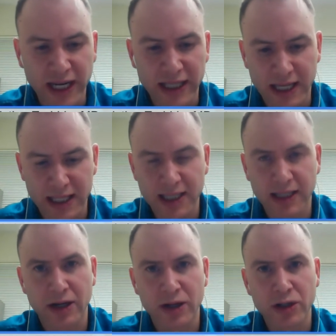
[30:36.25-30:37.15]
testing
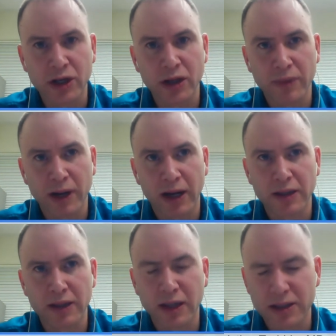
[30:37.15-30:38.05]
that are done by
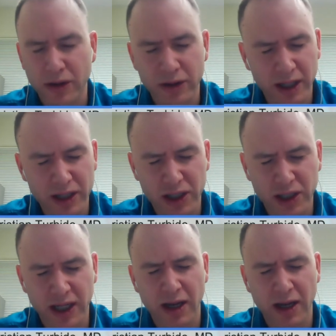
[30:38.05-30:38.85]
sorry, not genetic,